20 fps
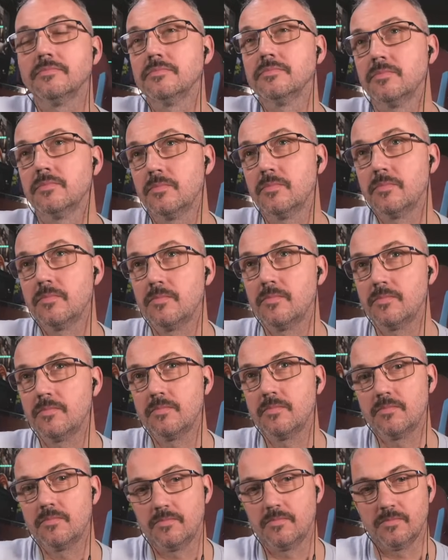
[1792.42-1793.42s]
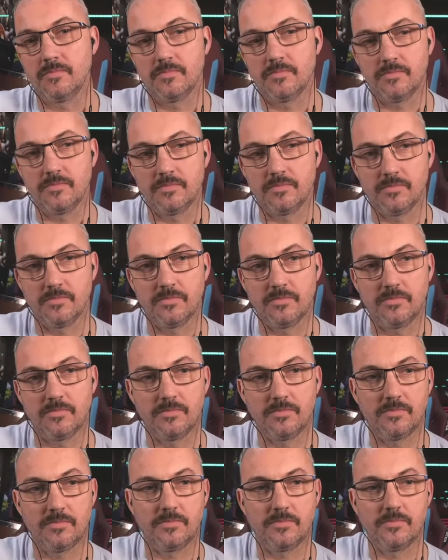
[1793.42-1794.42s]

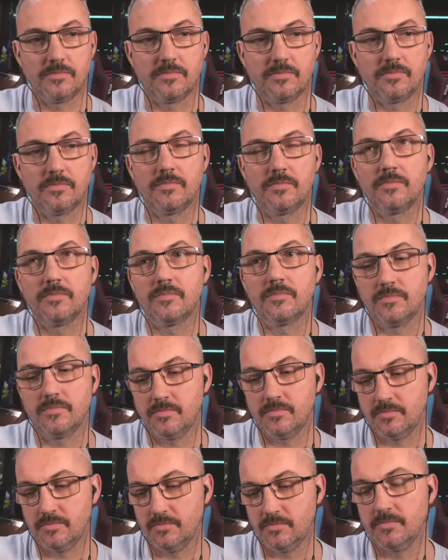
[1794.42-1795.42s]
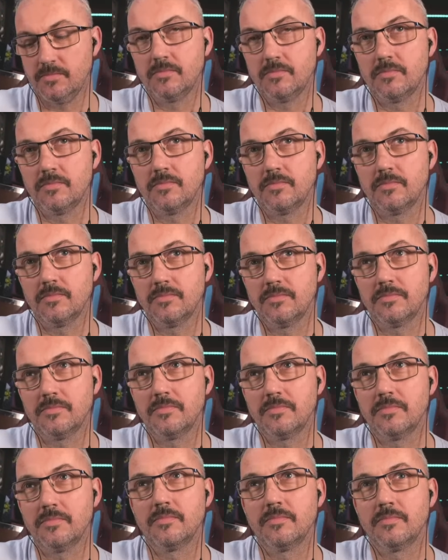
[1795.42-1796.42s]

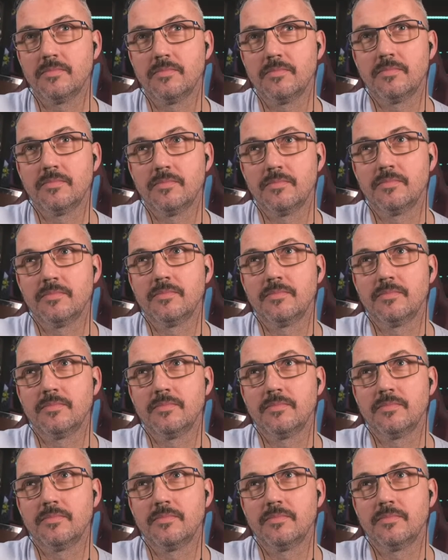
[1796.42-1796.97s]
(not speaking)